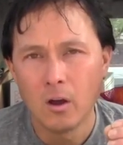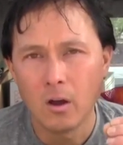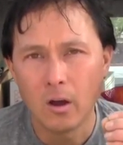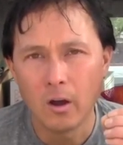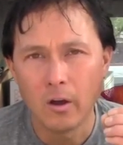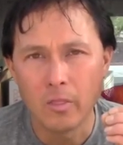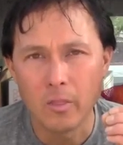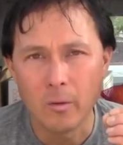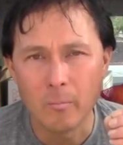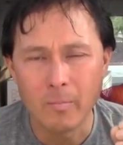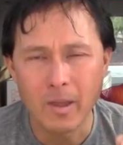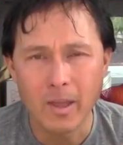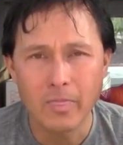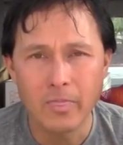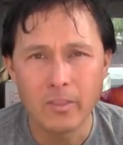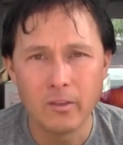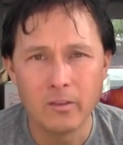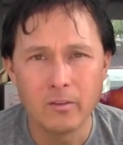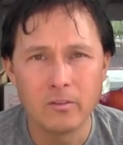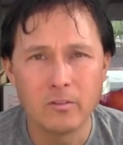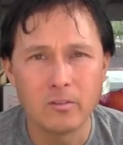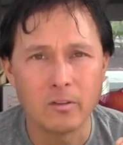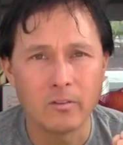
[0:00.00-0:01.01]
on the
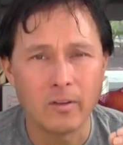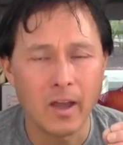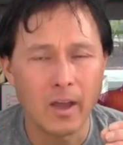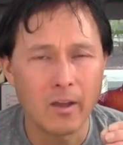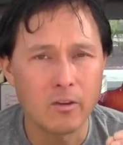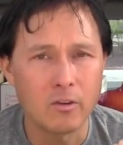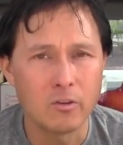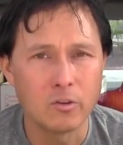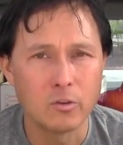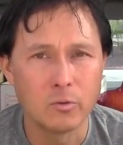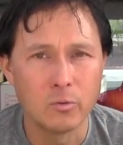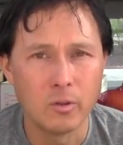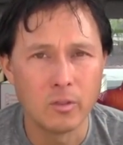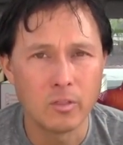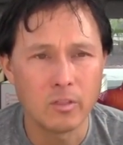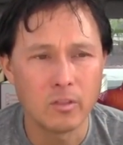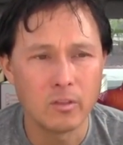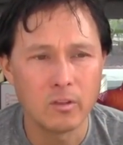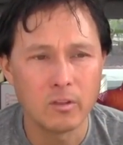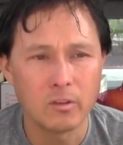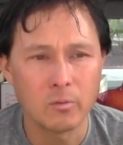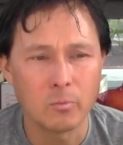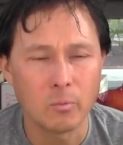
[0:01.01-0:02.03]
methods of how you're doing
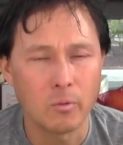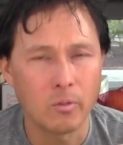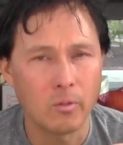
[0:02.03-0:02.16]
things,